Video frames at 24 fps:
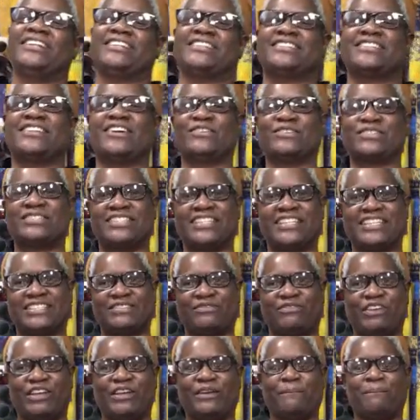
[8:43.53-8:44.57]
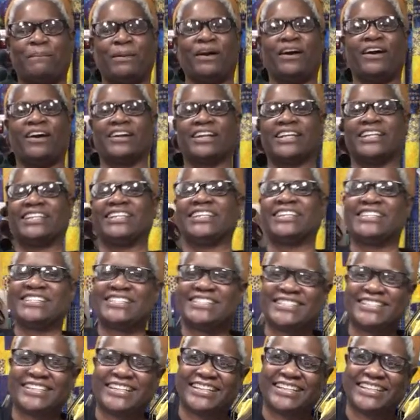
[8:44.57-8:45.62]
to sew six feet apart at
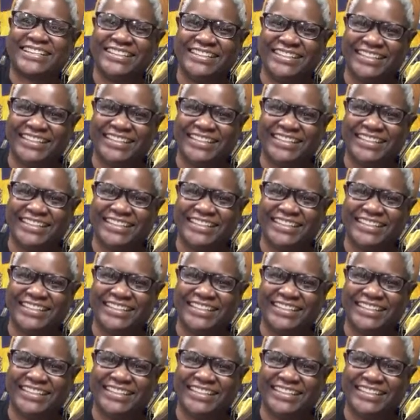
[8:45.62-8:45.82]
least, huh?